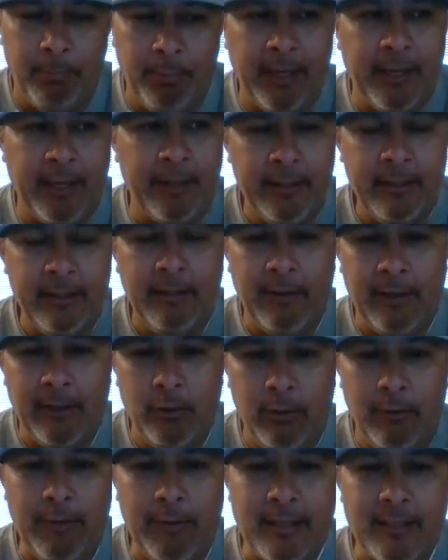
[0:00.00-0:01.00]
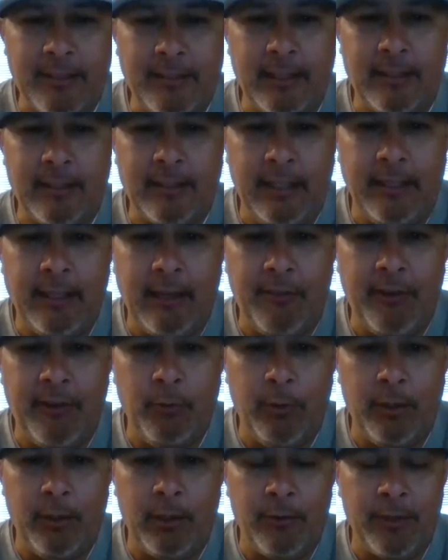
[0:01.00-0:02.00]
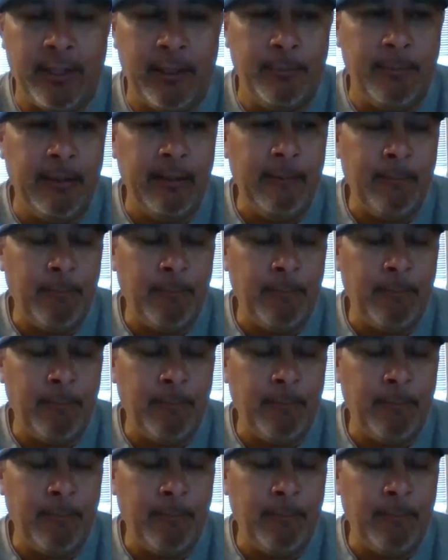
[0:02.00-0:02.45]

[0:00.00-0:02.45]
but they do have that 16-0 win over them.